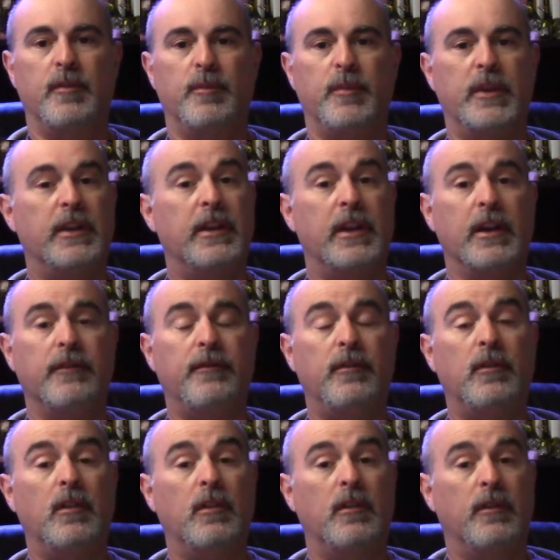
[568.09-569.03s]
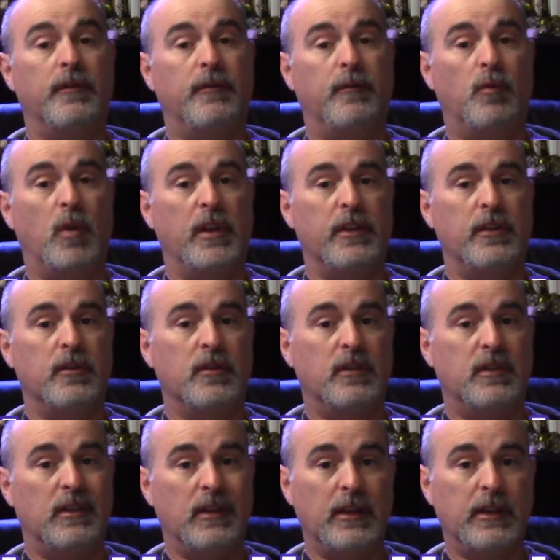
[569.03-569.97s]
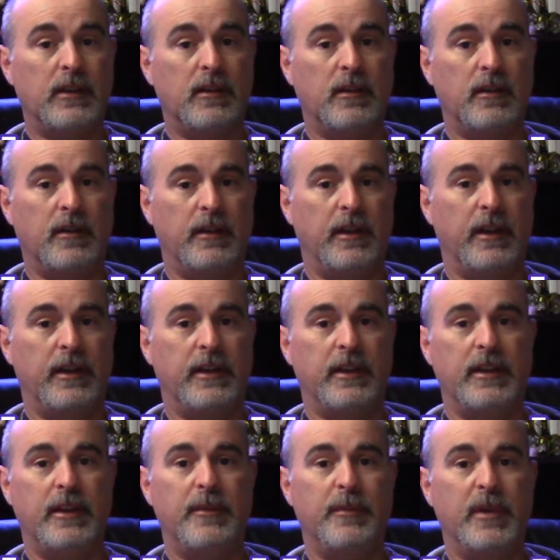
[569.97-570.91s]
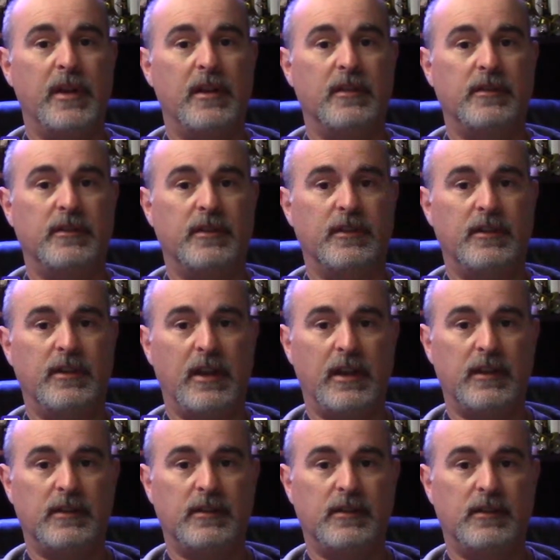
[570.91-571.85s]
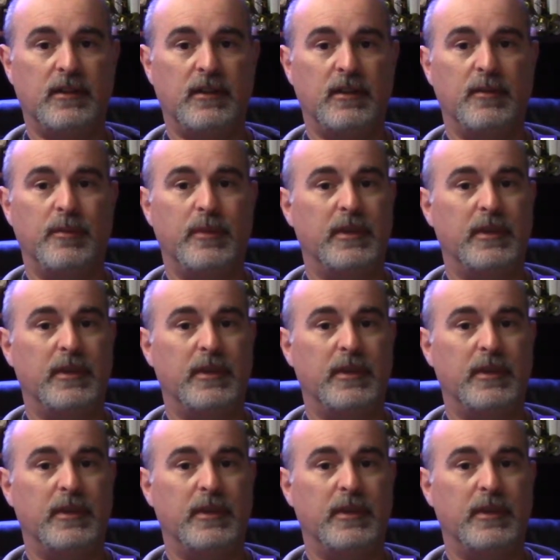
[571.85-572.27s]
Be careful of what you click on any emails and texts.